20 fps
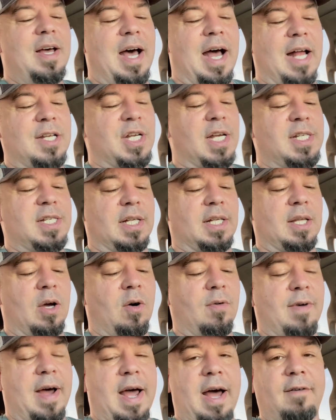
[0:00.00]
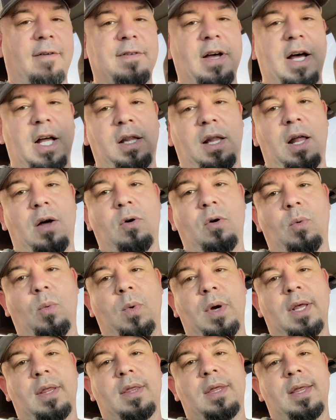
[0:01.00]
I changed out the whole valve along
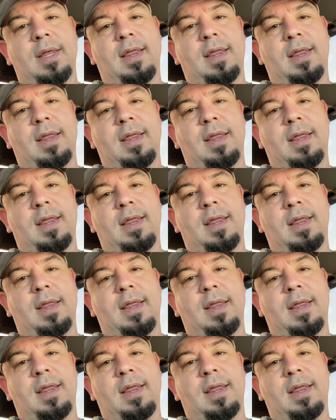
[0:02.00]
with